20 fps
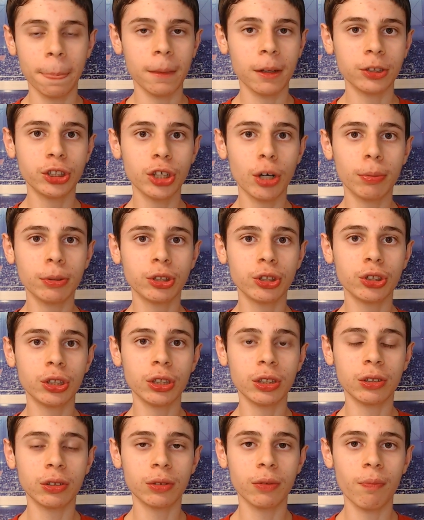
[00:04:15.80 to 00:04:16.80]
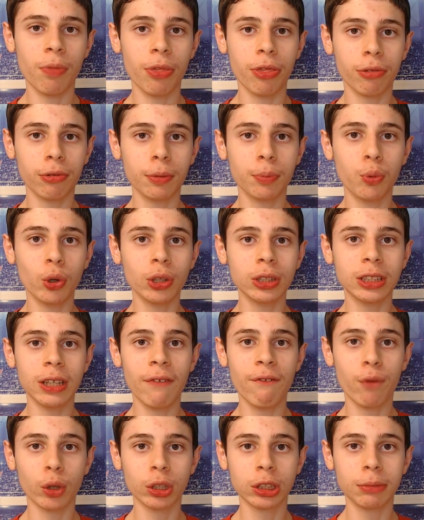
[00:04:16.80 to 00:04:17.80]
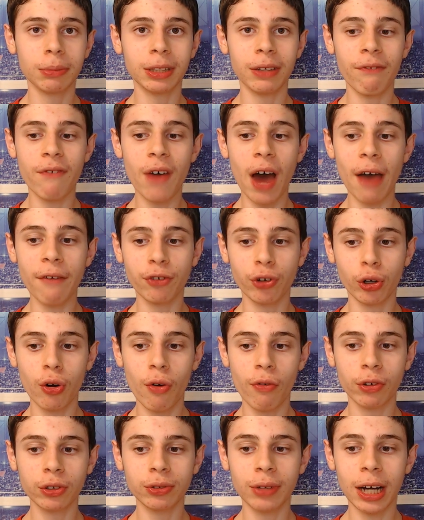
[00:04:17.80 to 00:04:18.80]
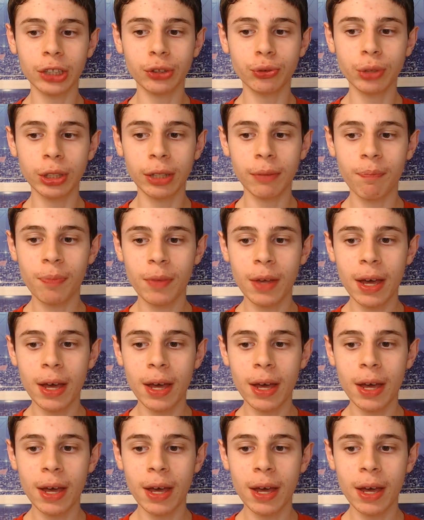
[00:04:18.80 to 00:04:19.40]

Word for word: Showboats to just three points and forcing him into five turnovers last week.